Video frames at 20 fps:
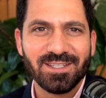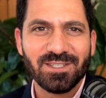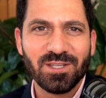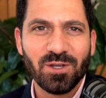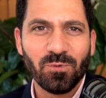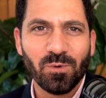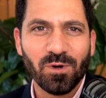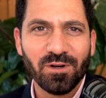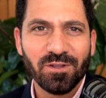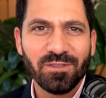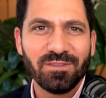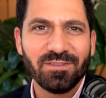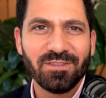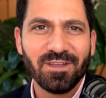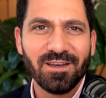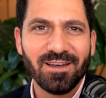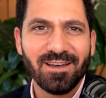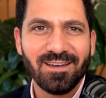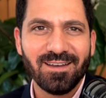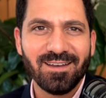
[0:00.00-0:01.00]
it worth
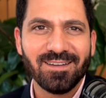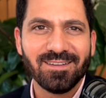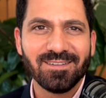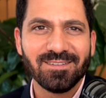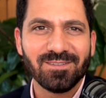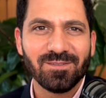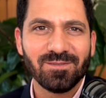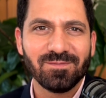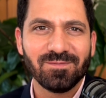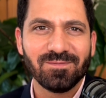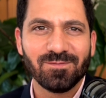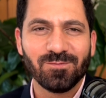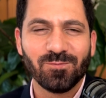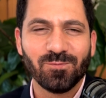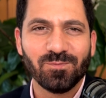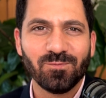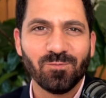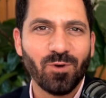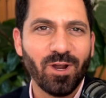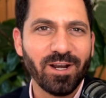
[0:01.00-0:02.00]

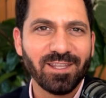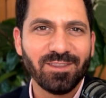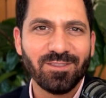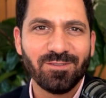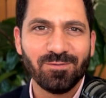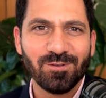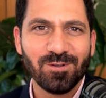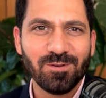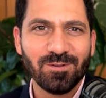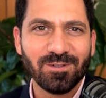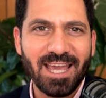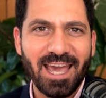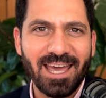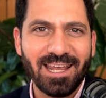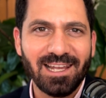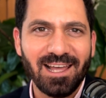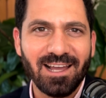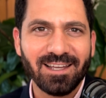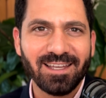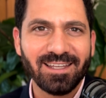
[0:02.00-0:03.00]
running through and
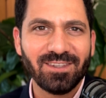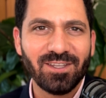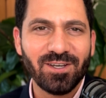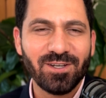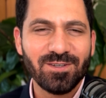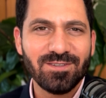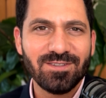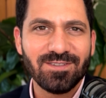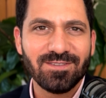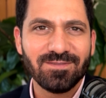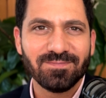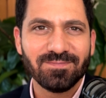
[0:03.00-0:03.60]
cataloging those?